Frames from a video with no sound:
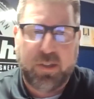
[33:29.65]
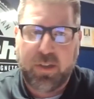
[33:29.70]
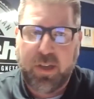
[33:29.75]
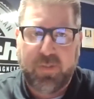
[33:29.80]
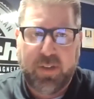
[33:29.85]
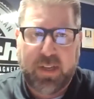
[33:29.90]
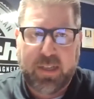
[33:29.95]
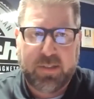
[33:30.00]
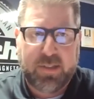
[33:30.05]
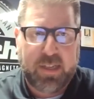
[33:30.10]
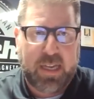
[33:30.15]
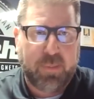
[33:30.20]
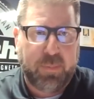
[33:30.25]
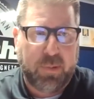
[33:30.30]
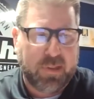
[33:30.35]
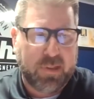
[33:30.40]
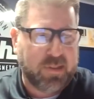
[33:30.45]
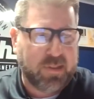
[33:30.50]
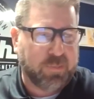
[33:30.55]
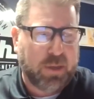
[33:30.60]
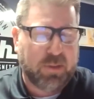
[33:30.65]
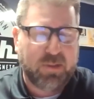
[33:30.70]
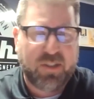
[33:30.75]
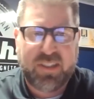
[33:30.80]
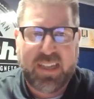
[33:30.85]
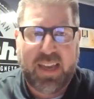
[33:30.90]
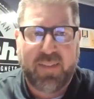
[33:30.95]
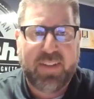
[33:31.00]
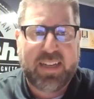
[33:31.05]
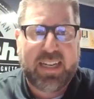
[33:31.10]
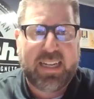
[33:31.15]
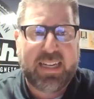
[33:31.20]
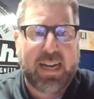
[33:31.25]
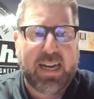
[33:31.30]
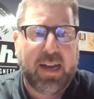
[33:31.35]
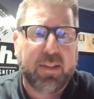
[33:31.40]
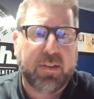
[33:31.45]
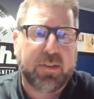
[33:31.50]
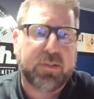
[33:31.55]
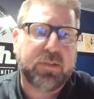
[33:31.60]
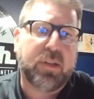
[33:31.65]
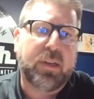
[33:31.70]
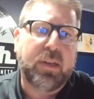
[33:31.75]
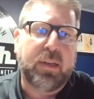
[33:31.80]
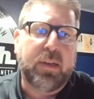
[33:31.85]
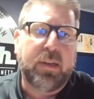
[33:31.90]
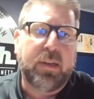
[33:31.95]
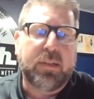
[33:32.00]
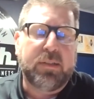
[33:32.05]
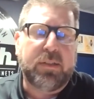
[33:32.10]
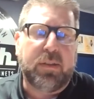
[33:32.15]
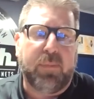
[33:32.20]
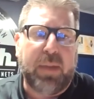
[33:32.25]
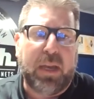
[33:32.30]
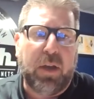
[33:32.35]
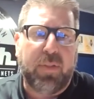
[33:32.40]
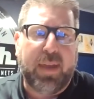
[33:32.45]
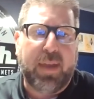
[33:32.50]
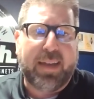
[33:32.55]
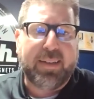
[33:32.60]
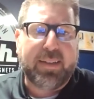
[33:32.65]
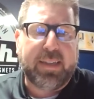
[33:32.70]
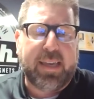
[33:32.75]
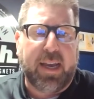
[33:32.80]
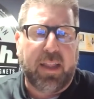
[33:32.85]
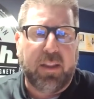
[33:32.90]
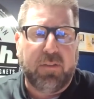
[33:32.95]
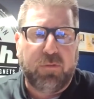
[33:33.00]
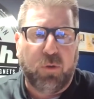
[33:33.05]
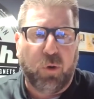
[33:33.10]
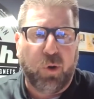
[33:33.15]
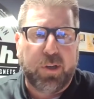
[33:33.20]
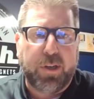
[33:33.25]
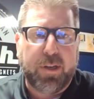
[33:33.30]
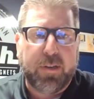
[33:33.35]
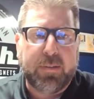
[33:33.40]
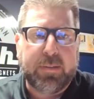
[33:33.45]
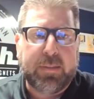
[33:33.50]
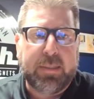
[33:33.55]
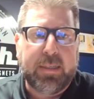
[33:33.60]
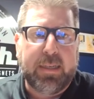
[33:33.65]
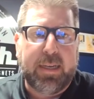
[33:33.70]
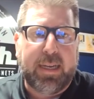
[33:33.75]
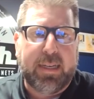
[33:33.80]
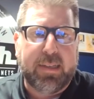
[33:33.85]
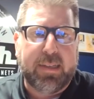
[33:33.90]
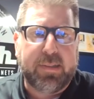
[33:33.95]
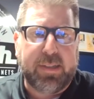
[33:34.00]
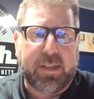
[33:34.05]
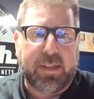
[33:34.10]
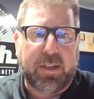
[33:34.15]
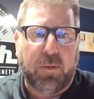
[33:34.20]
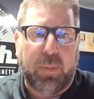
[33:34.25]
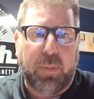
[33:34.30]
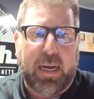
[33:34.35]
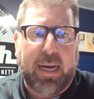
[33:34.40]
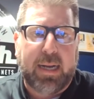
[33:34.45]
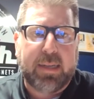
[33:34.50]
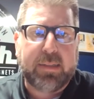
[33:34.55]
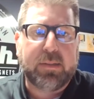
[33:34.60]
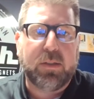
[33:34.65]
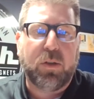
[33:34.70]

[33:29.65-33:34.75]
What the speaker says: I'll give you an example. It's about $70 to mail that to California in a single box.